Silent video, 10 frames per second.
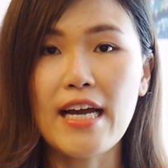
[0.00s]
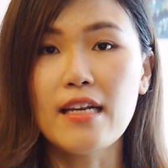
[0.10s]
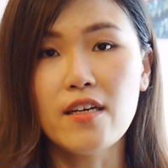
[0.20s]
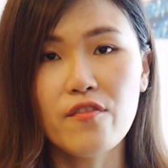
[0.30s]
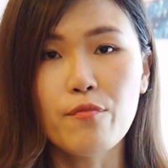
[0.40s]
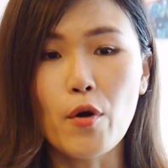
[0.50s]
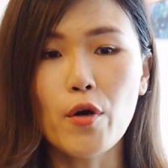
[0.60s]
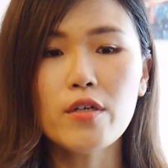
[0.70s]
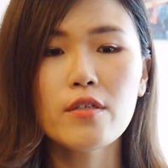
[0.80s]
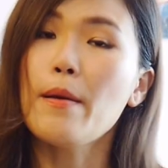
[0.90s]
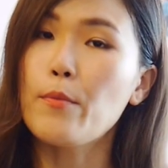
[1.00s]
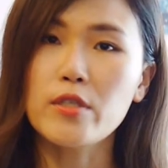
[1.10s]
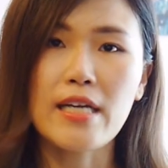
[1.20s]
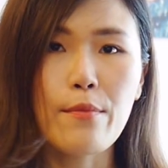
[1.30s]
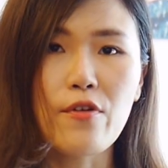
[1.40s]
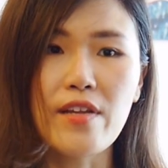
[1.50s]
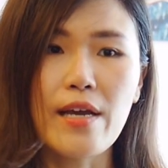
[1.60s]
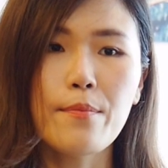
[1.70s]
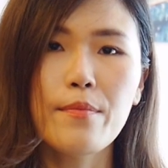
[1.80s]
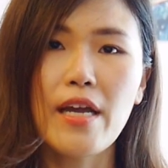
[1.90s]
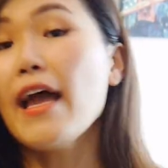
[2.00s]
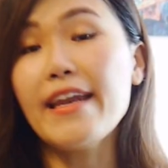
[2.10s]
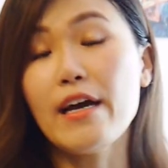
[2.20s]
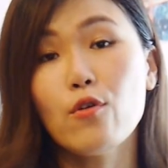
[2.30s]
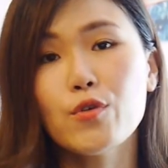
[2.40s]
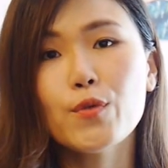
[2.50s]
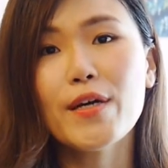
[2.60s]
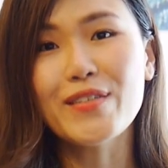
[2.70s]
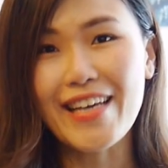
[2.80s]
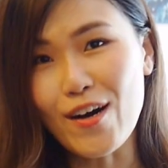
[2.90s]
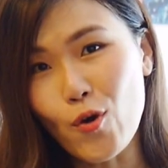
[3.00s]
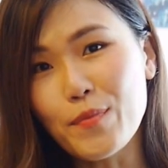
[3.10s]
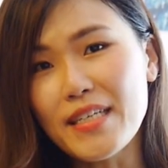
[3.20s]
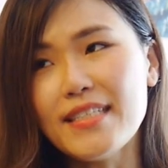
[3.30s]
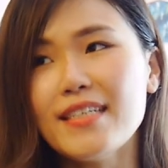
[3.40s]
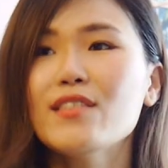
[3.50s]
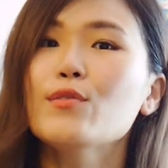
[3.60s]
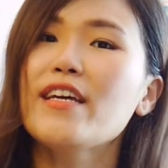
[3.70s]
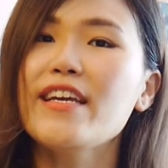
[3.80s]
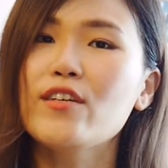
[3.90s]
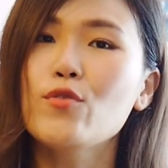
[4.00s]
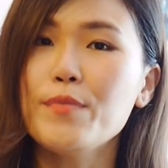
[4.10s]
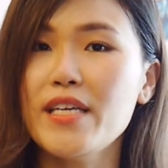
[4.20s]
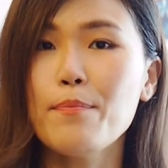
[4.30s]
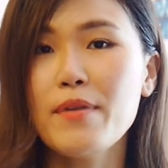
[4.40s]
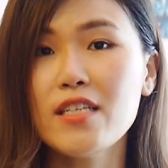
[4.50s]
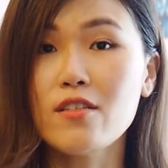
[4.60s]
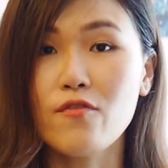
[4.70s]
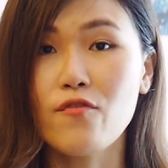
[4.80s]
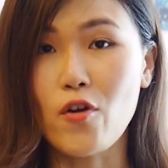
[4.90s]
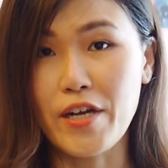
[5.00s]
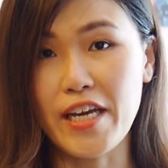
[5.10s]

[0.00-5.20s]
that I love more, spend more time with them. And I also want to get a home this year so that it could be a place for